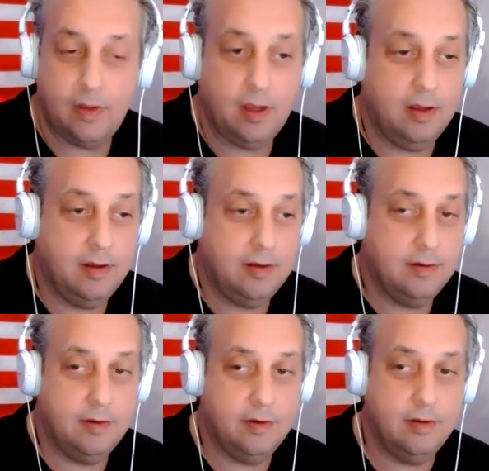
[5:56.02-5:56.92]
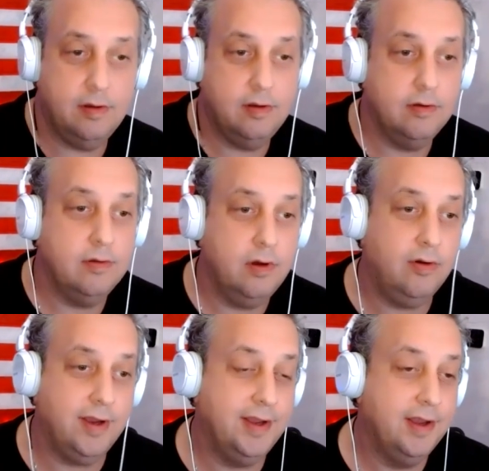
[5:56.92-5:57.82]
Yeah, for sure.
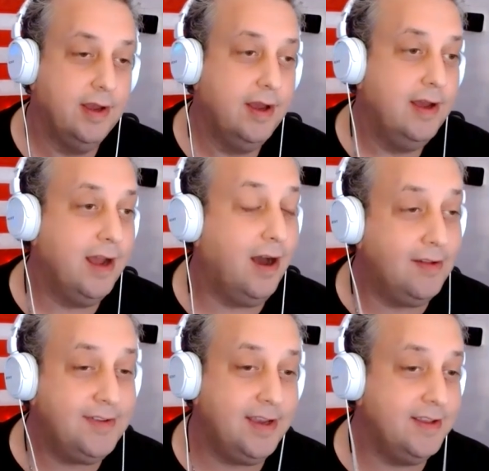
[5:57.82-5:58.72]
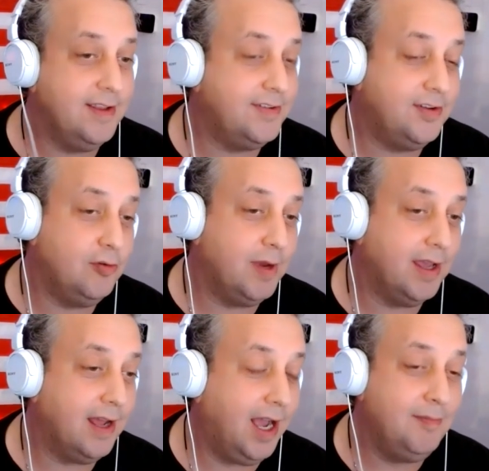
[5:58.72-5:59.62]
Okay. Now I'll tell you this too,
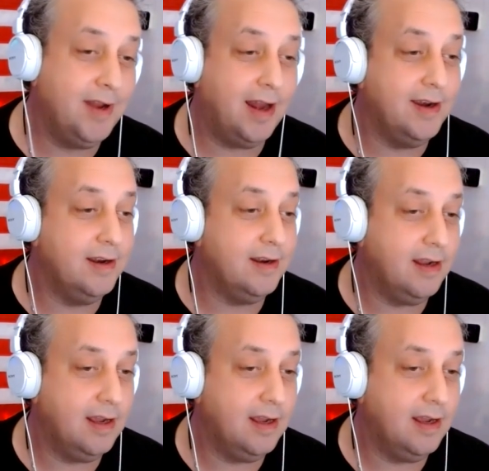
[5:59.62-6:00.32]
man. That's been our primary.